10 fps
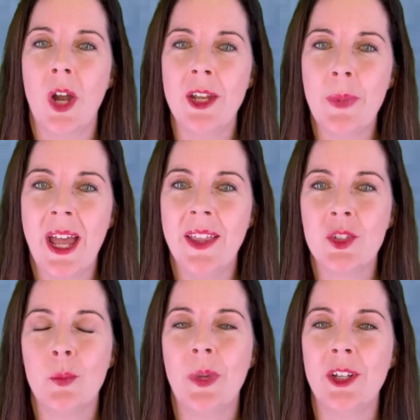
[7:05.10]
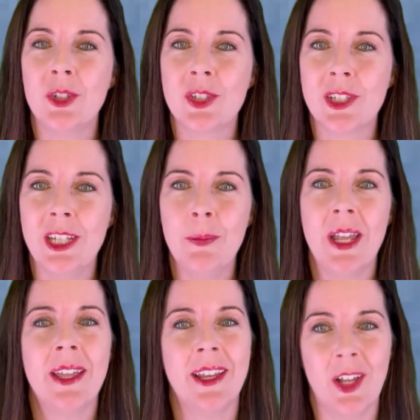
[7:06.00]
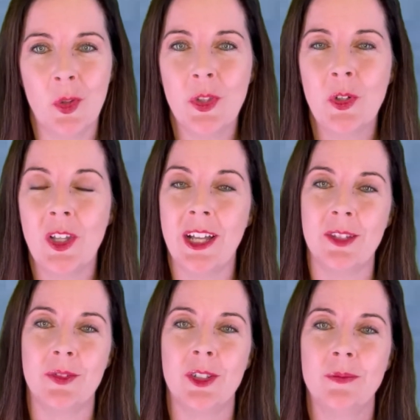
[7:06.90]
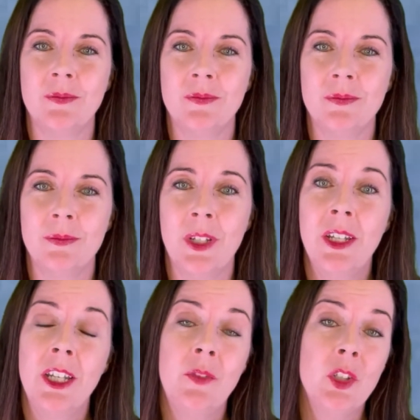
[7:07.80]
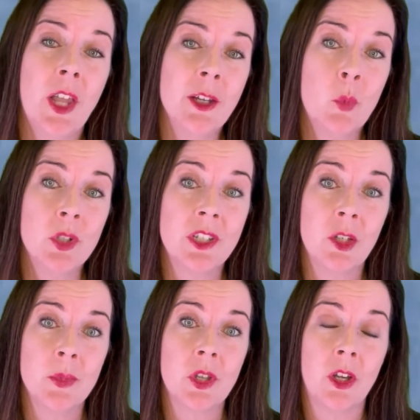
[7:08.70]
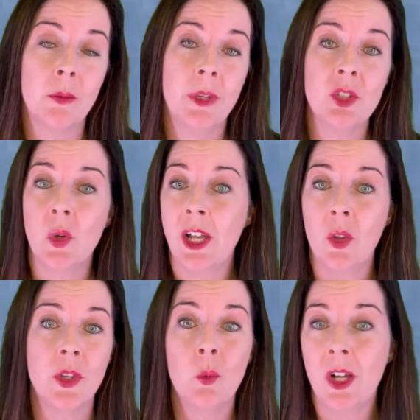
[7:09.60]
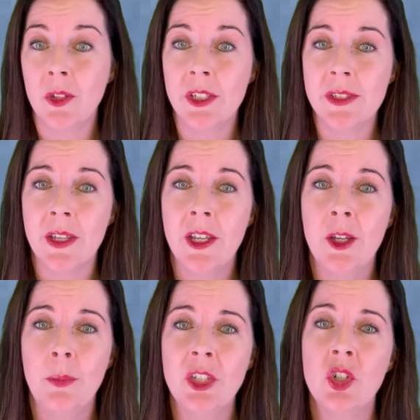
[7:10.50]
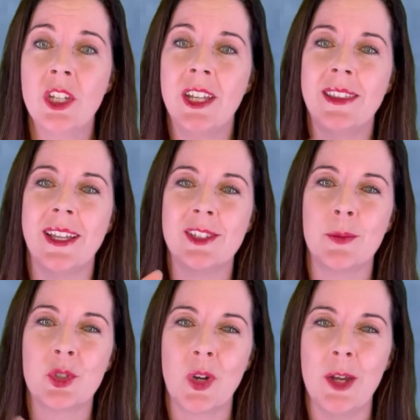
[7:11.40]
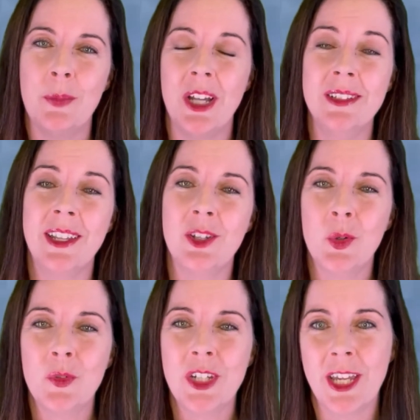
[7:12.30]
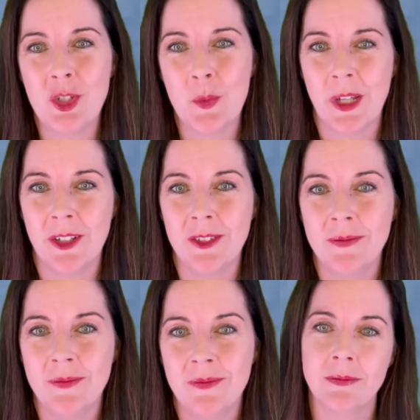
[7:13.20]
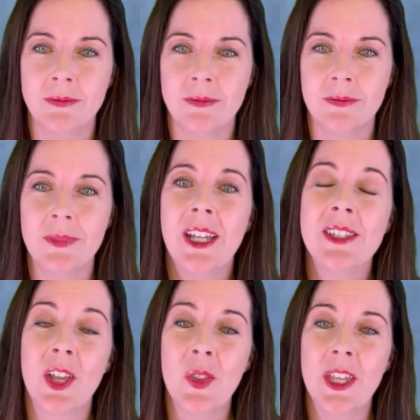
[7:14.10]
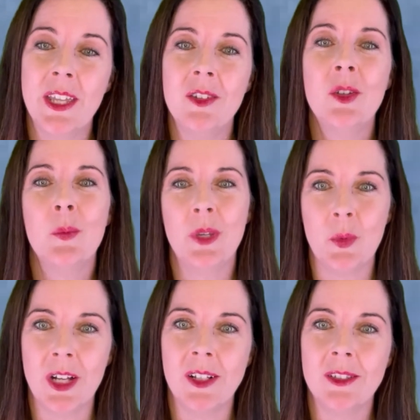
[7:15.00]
path to better sleep and a healthier life. If you'd like more tips on mental health and wellness, make sure you hit that subscribe button and notification bell. Until then, be well.